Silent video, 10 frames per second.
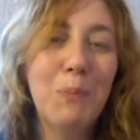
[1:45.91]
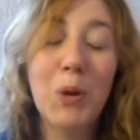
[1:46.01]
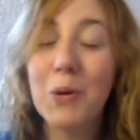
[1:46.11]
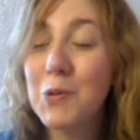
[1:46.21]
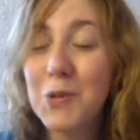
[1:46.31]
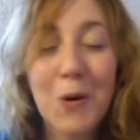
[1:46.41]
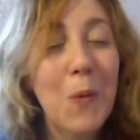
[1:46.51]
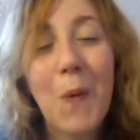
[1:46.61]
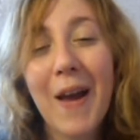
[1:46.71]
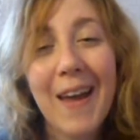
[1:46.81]
blows you
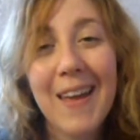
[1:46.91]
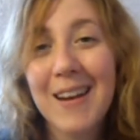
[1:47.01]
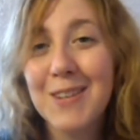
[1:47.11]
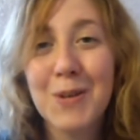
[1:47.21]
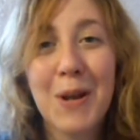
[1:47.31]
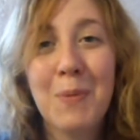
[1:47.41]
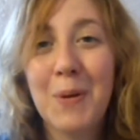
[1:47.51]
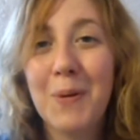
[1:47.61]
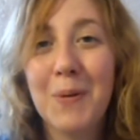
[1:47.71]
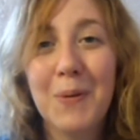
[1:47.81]
away and is gonna
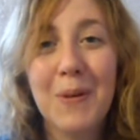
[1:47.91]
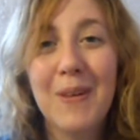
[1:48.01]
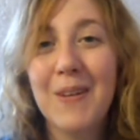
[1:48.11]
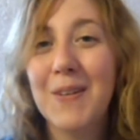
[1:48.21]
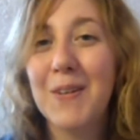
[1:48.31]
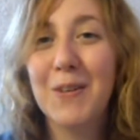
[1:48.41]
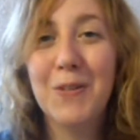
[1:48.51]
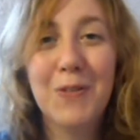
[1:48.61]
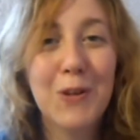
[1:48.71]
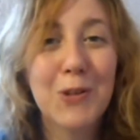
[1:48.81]
blow
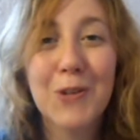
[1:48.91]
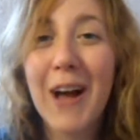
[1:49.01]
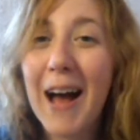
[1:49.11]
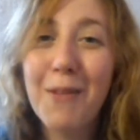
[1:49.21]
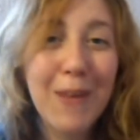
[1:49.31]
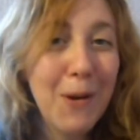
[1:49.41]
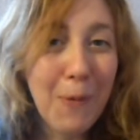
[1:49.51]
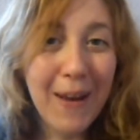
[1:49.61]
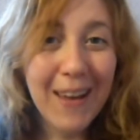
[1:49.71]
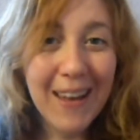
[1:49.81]
your future hubby
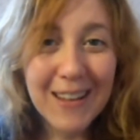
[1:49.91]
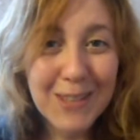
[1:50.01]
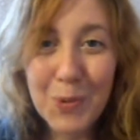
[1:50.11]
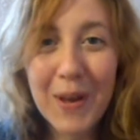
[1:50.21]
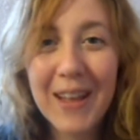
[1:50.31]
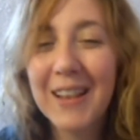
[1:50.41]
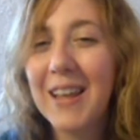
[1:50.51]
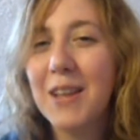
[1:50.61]
away as well,